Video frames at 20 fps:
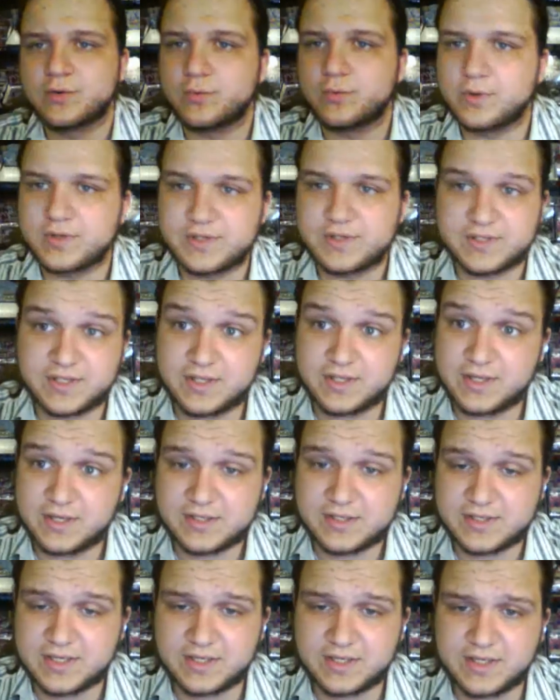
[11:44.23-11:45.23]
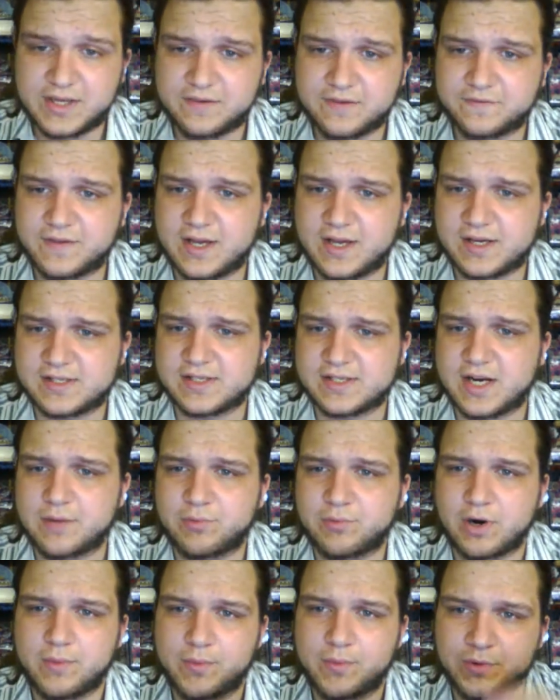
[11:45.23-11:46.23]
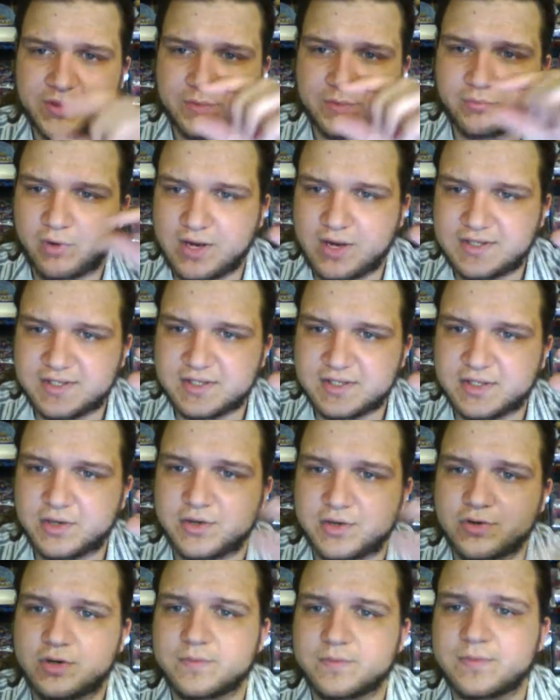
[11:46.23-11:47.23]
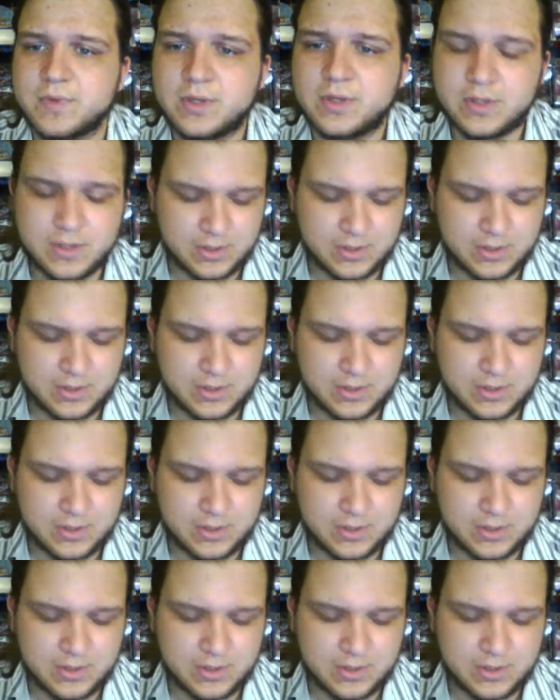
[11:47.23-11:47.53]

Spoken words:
with seeing the effects, and I'll probably put the prices under them.